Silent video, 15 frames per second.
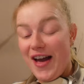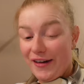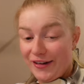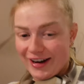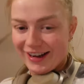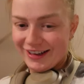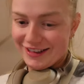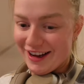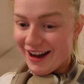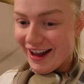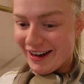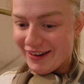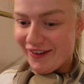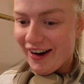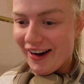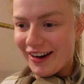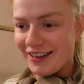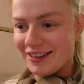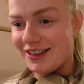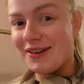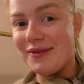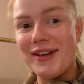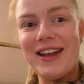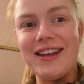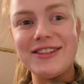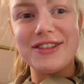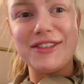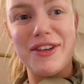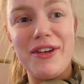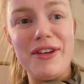very excited about. It's gonna be
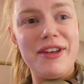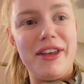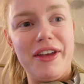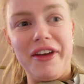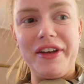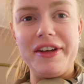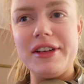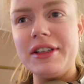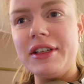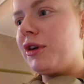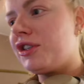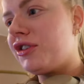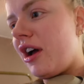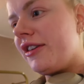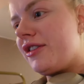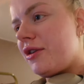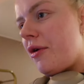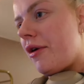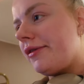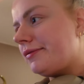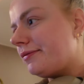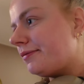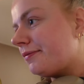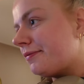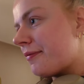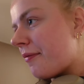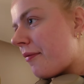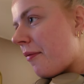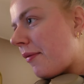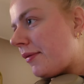so cute. Which side do you want?
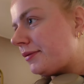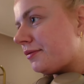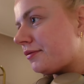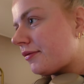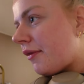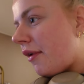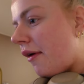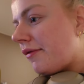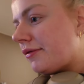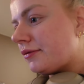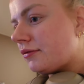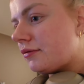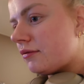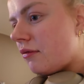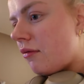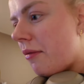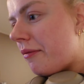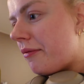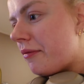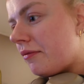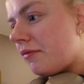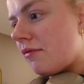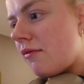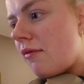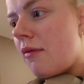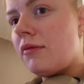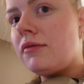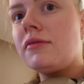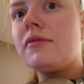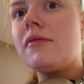Um, that side.
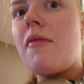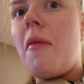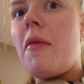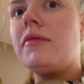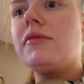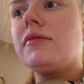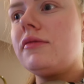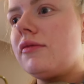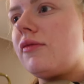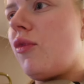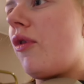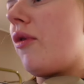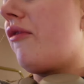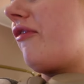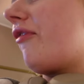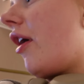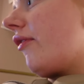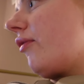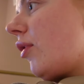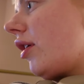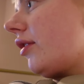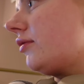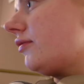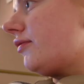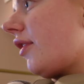Well, the five one.